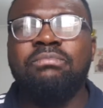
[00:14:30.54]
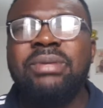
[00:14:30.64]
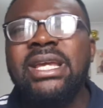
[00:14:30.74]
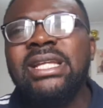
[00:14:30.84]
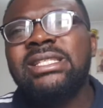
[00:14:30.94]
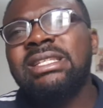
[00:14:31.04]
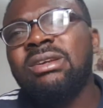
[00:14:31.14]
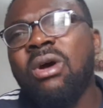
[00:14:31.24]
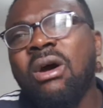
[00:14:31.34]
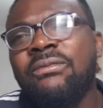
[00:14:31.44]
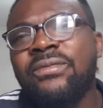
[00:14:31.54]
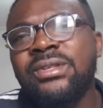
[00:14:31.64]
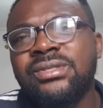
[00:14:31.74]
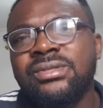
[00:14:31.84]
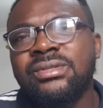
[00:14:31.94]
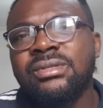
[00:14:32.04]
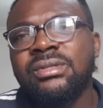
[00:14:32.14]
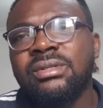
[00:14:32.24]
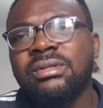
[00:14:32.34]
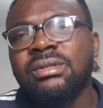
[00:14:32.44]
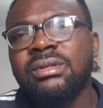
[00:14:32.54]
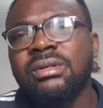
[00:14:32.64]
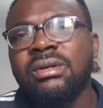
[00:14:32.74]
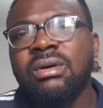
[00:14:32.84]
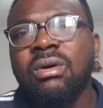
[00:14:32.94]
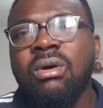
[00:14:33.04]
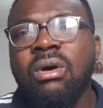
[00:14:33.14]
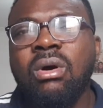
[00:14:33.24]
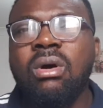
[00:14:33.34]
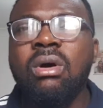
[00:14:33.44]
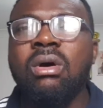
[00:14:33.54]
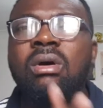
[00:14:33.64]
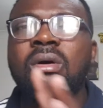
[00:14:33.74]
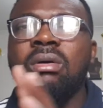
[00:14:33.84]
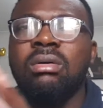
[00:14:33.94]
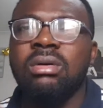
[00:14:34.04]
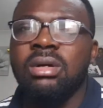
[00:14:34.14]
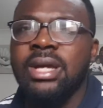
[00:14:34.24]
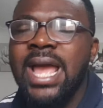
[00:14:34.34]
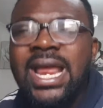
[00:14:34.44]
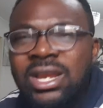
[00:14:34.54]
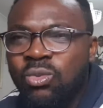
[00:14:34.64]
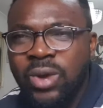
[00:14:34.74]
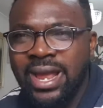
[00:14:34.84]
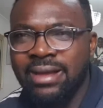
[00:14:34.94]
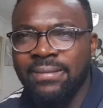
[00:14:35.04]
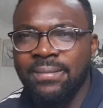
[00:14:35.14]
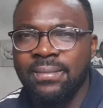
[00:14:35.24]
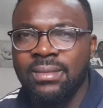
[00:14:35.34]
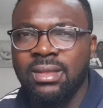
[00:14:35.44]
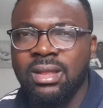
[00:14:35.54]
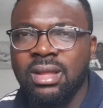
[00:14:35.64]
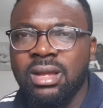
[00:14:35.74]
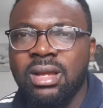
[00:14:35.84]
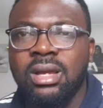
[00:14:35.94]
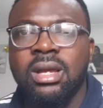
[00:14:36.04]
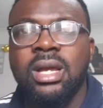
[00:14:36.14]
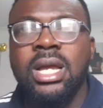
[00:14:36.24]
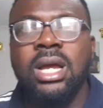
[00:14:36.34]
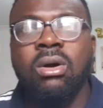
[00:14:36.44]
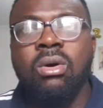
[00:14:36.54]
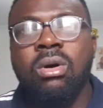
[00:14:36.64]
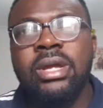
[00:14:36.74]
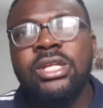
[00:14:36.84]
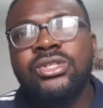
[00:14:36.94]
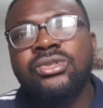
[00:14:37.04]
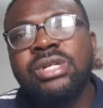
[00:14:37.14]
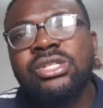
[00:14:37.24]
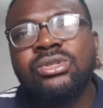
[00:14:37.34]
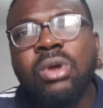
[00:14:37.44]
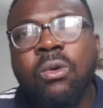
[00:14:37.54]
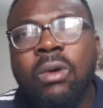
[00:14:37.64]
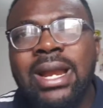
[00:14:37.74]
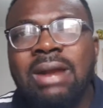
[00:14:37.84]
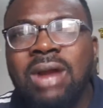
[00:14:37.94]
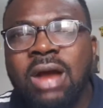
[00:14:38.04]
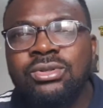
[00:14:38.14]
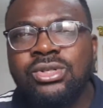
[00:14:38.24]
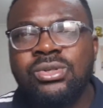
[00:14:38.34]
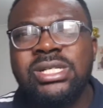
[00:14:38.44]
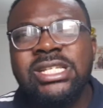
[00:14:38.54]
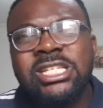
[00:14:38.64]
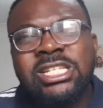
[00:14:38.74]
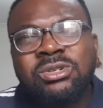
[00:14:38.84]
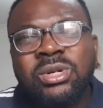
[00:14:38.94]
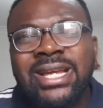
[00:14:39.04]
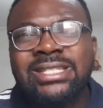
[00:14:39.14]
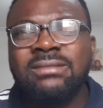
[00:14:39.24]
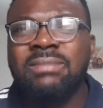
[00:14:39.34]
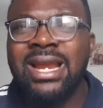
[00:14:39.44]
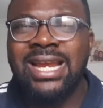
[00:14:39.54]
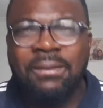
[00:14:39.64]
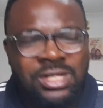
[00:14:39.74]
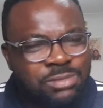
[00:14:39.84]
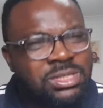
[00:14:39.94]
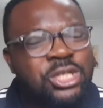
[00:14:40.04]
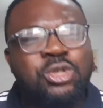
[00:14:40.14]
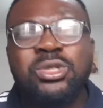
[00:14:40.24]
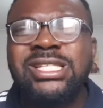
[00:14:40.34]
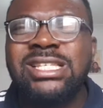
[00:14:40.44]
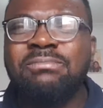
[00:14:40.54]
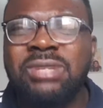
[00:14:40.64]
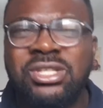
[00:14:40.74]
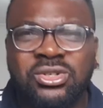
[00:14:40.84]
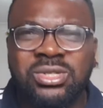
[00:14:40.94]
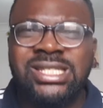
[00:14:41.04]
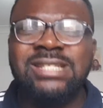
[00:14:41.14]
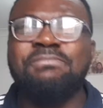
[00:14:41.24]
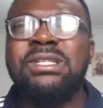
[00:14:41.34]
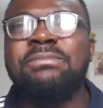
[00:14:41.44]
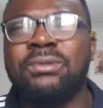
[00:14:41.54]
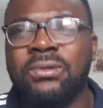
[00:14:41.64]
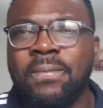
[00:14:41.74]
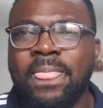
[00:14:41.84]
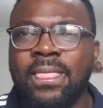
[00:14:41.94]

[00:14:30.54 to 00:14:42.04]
be it in the office or anywhere, or he treats someone around you in a derogatory manner, that means mistreating people,